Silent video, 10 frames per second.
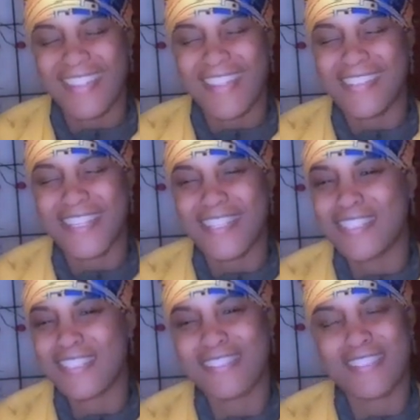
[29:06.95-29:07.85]
The
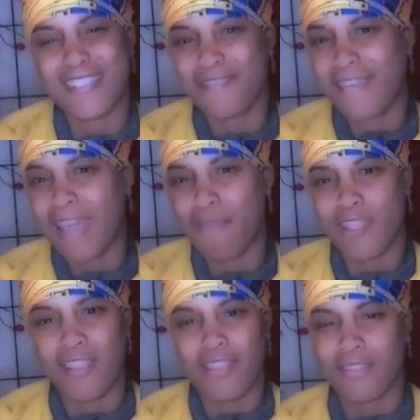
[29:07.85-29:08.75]
energy is just
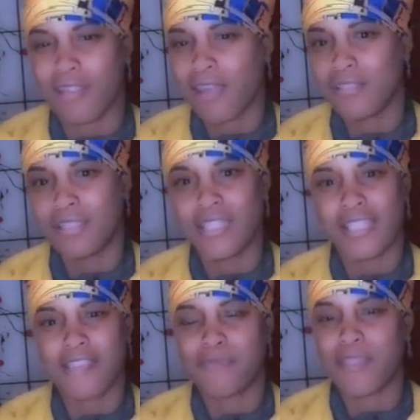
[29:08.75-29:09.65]
vibrating. The
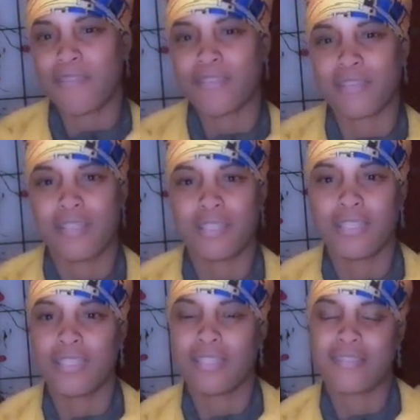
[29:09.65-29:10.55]
Kundalini experience.
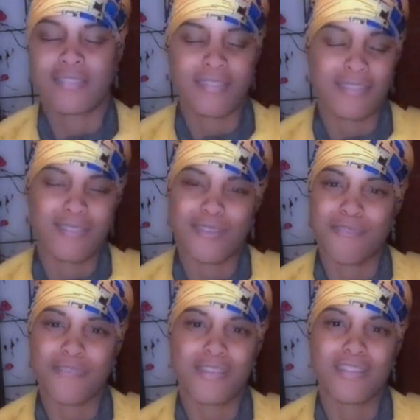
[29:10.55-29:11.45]
Kundalini is just, you
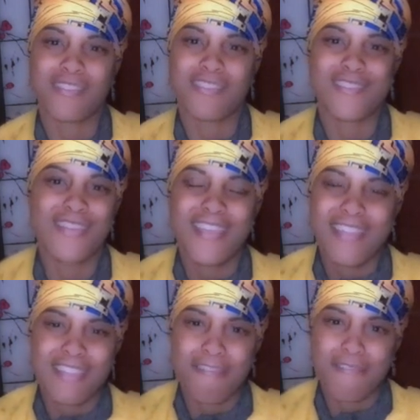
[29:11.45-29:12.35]
can feel it. You,
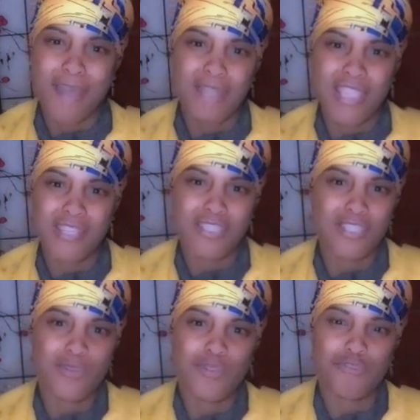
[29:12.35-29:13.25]
that vibe, that energy,
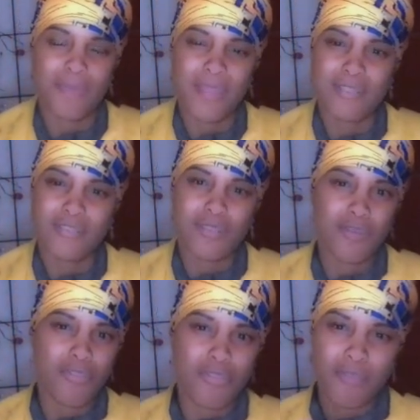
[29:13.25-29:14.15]
it goes from head to
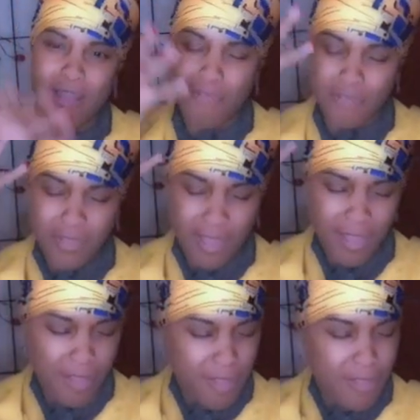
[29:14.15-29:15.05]
toe throughout your
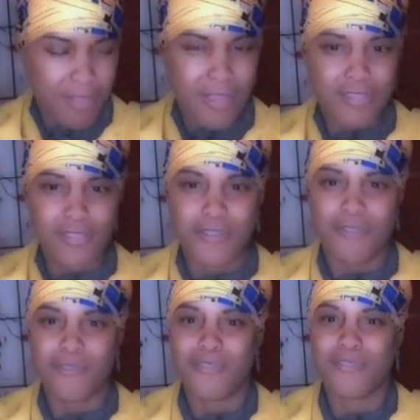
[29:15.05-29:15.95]
head into the
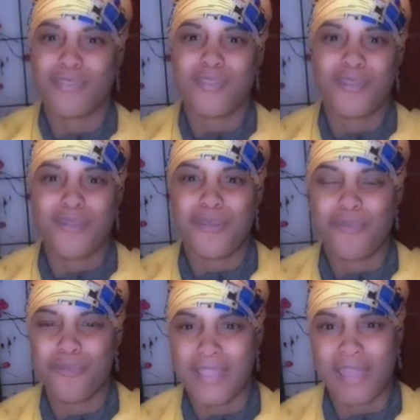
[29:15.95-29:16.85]
universe.
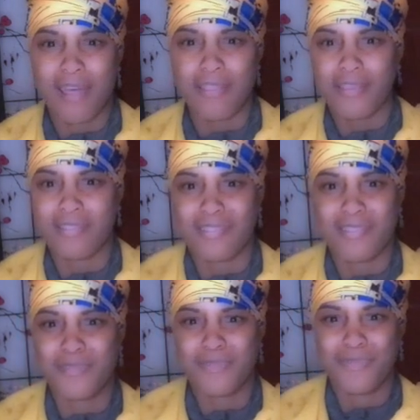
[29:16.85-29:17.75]
We got this.
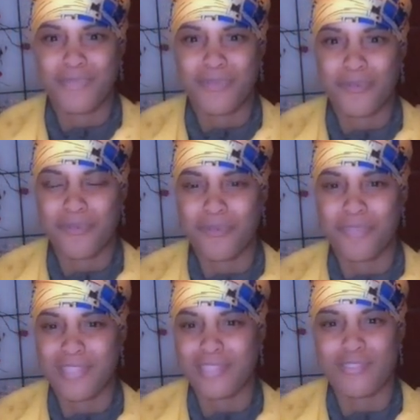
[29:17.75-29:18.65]

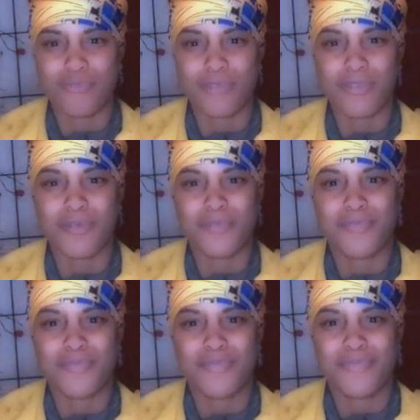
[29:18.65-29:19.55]
This is real,
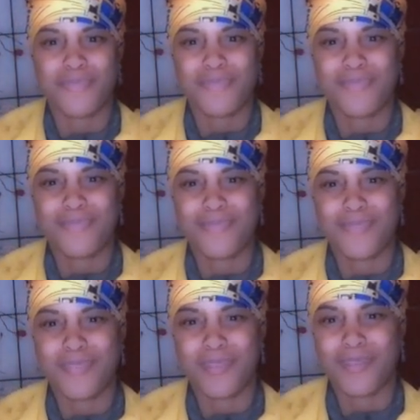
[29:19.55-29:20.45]

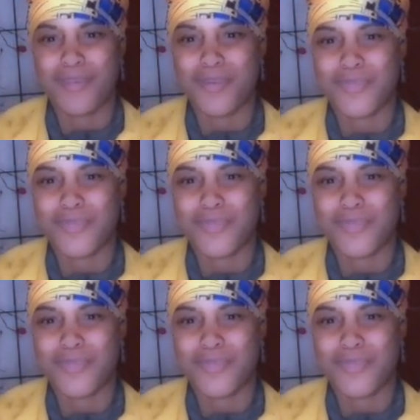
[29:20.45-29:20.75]
you know.